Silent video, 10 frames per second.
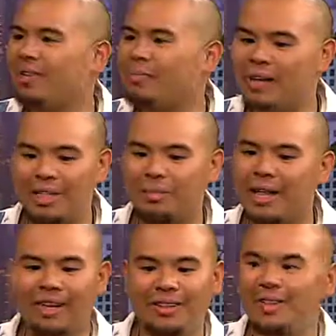biggest
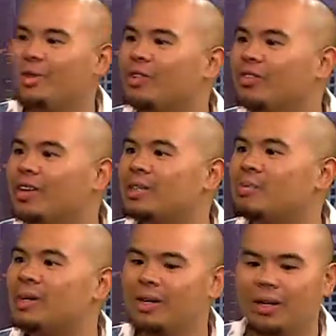planet in the universe,
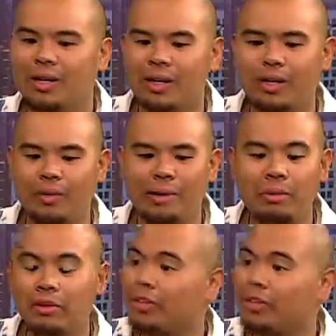but you know, maybe the